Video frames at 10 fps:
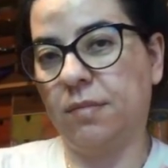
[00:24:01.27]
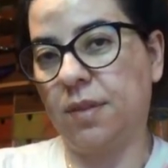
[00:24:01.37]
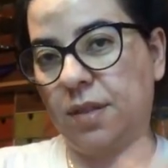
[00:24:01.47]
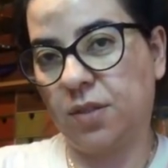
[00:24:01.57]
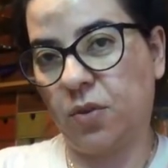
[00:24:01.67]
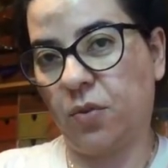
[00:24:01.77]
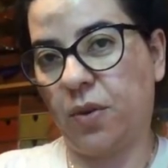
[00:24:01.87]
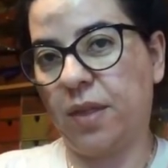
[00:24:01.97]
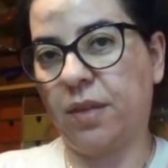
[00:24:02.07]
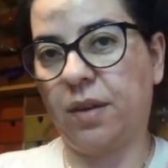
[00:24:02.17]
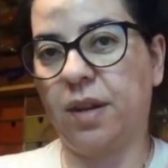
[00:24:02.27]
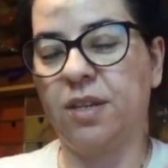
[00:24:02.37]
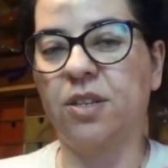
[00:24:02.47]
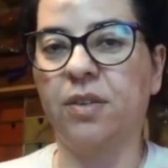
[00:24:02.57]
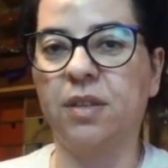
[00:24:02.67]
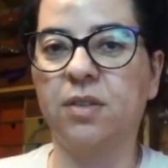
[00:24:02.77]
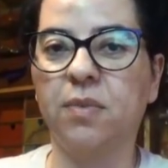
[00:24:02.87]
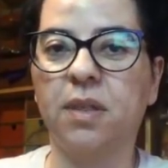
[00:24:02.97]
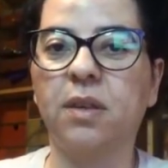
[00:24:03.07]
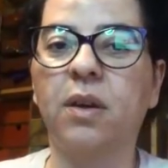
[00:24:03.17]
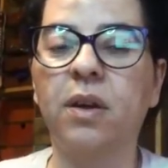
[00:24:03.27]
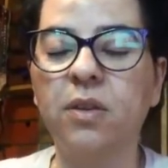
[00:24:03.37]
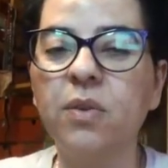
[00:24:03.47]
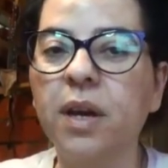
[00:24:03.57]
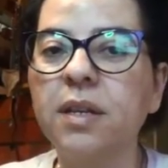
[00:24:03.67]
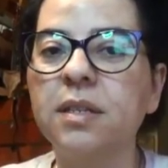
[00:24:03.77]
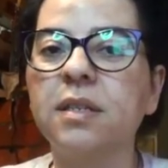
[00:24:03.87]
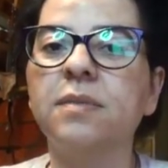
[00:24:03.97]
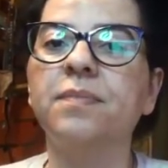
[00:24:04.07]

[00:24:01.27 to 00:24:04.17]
and so I thought I'd share this with you guys